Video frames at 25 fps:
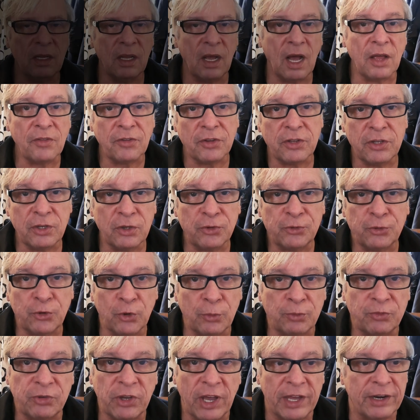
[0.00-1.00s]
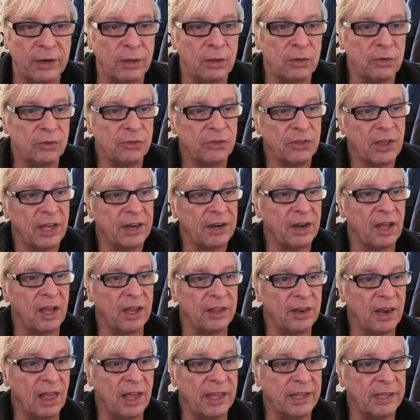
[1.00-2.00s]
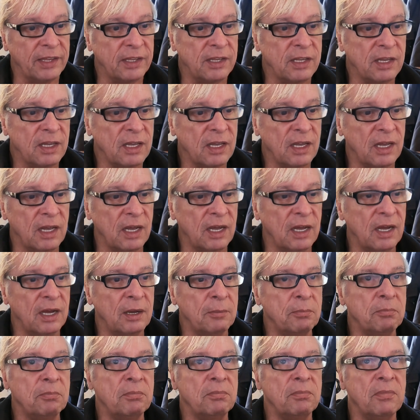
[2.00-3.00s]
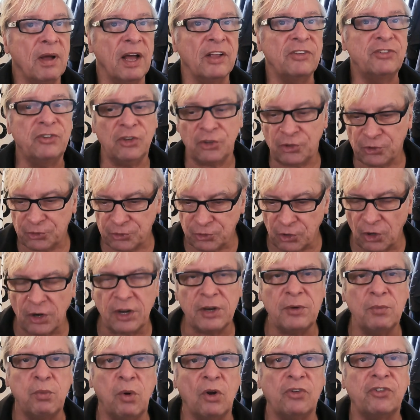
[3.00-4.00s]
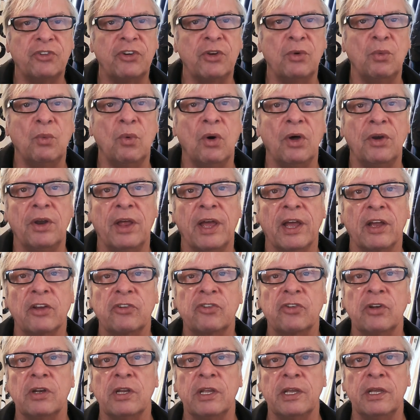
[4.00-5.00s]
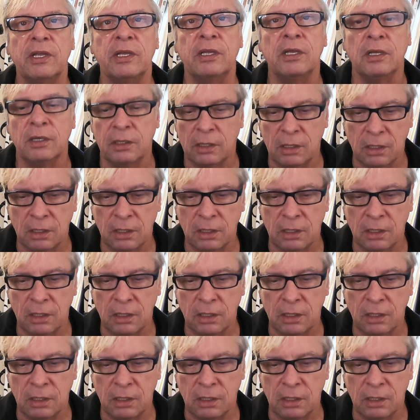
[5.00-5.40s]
Other YouTube channels that I like. I just started watching one actually.